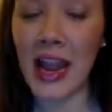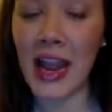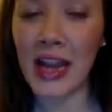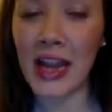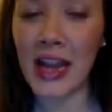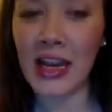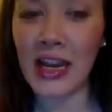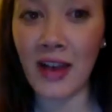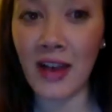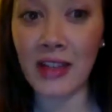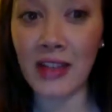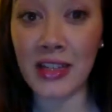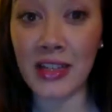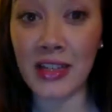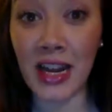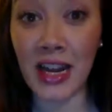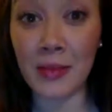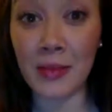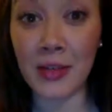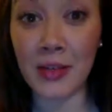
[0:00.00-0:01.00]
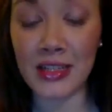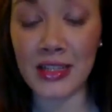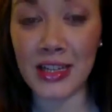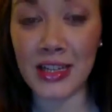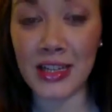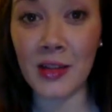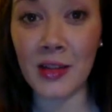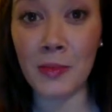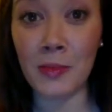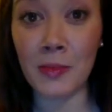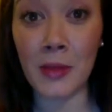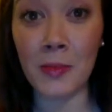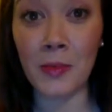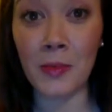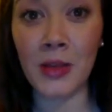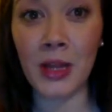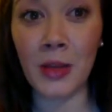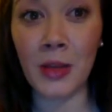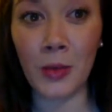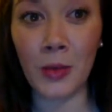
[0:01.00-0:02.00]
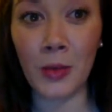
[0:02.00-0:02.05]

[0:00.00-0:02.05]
85 to 90% of the people that